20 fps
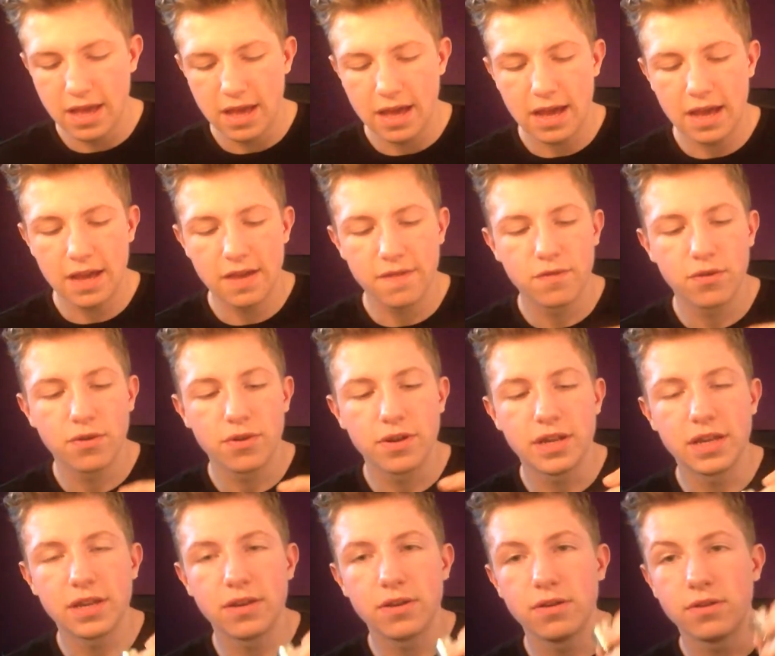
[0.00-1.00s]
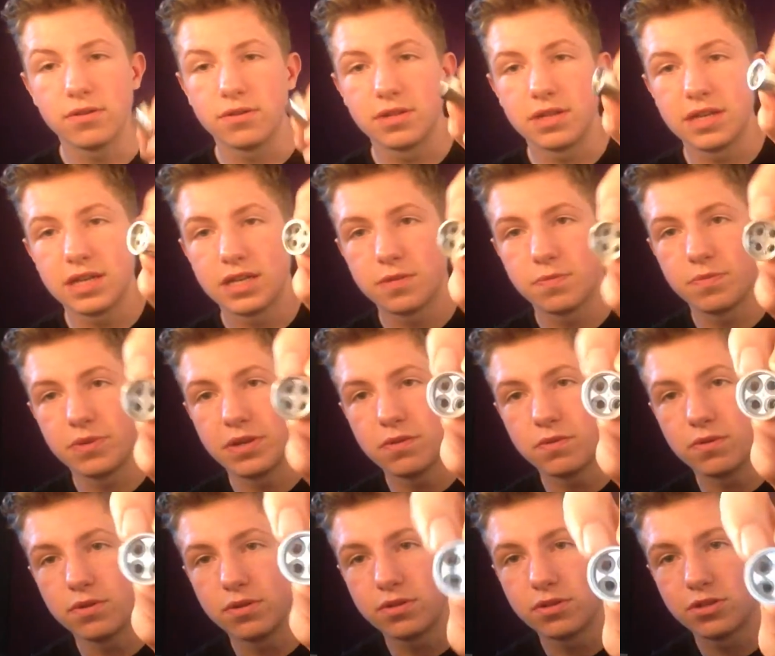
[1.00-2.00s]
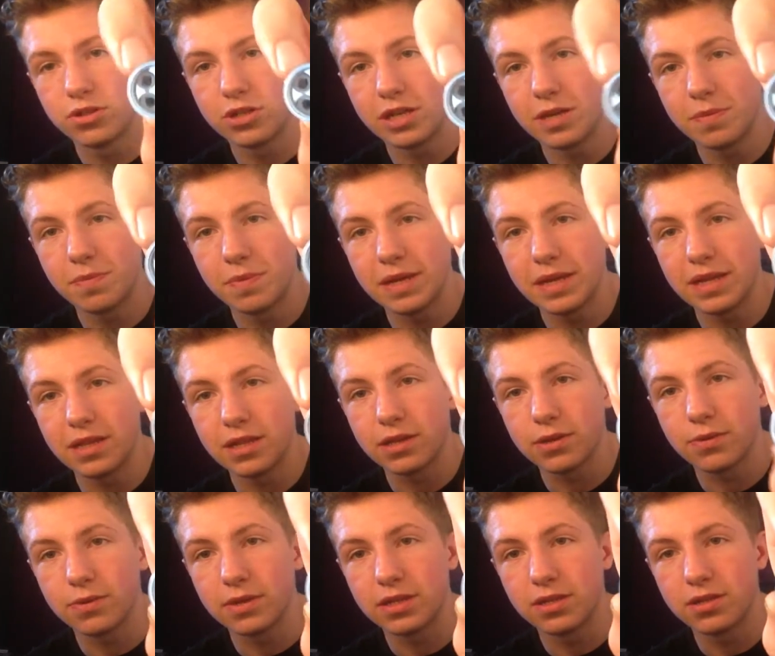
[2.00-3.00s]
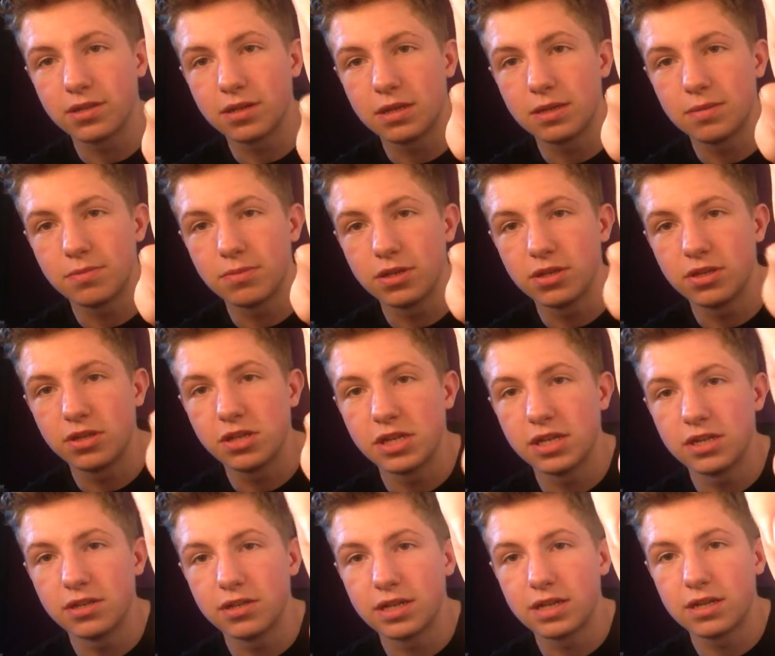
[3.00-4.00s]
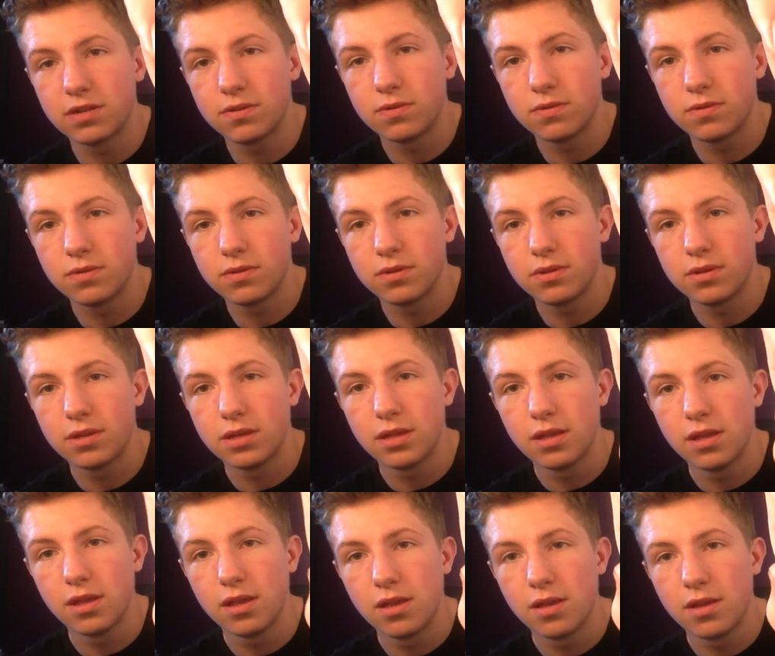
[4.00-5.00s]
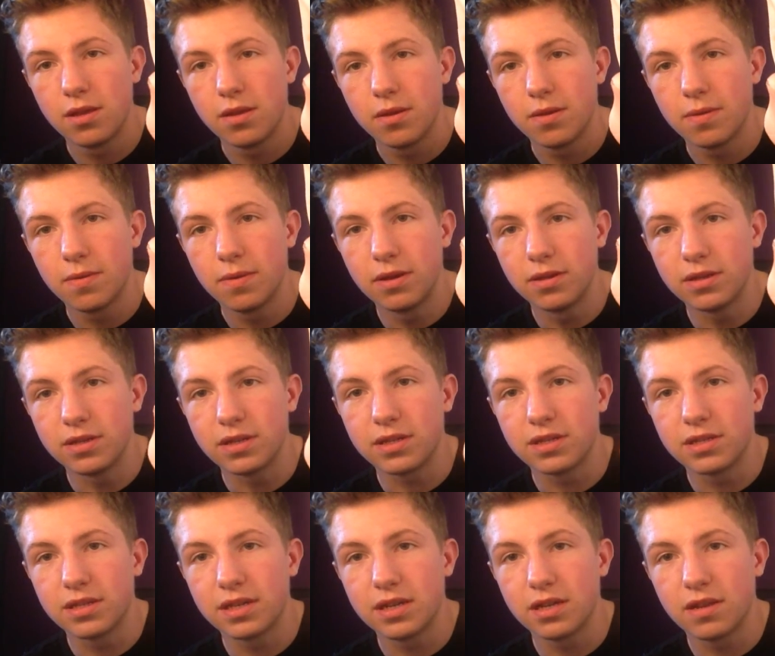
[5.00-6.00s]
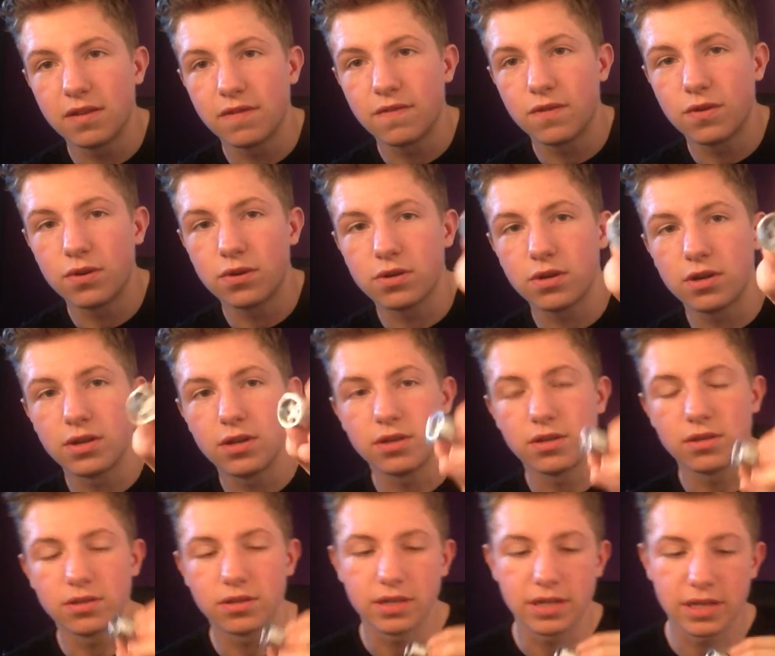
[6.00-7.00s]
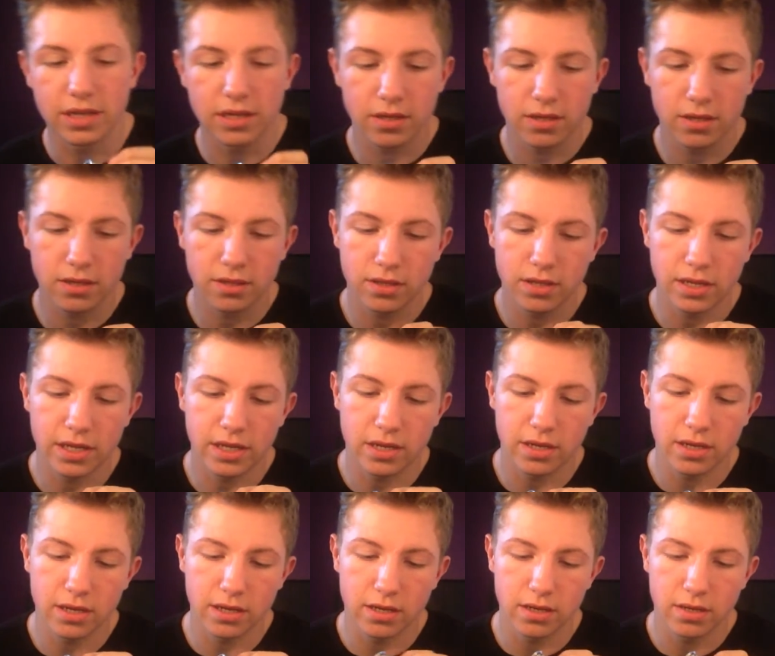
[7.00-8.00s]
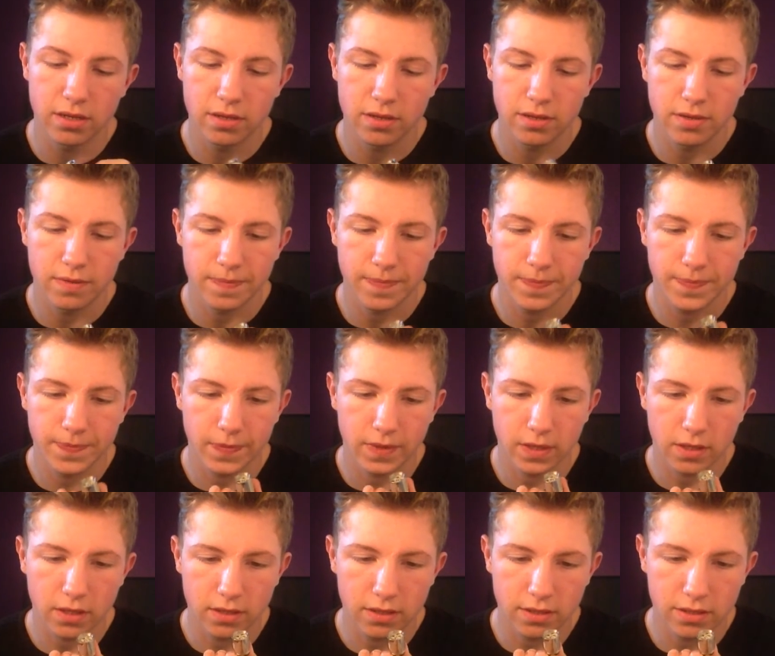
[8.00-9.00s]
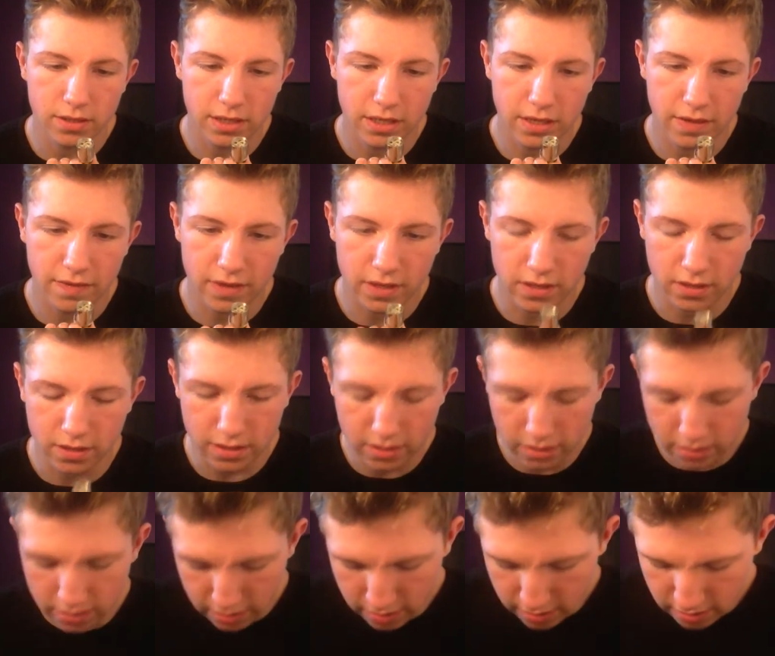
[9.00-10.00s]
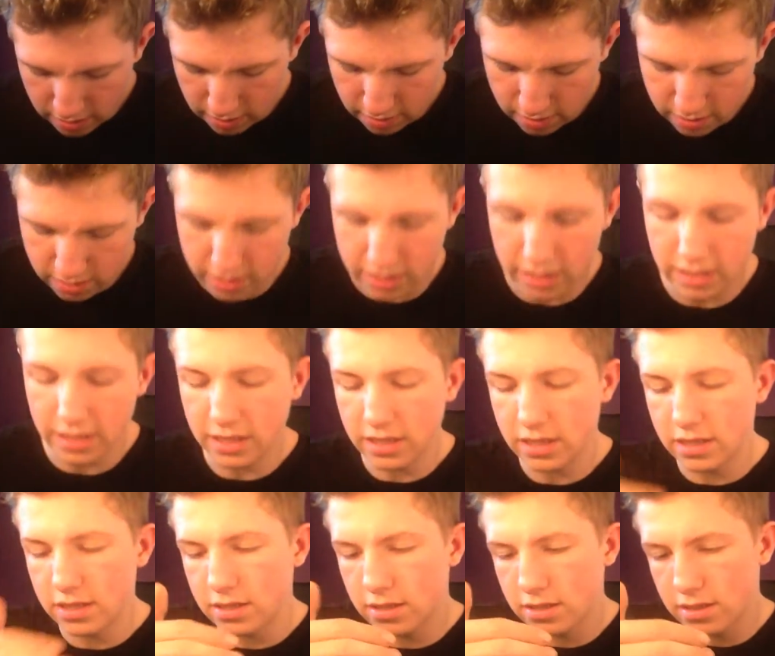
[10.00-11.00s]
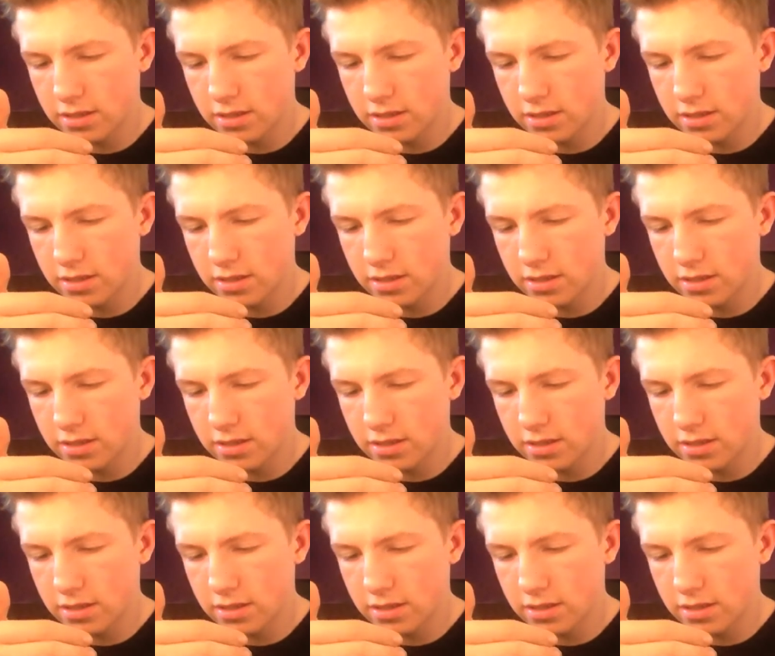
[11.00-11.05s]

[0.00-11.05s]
I have already used this, but it was cheap e-liquid, so I'm going to change it out. As you can see, it's 4 coils and it's let's see if I can see that.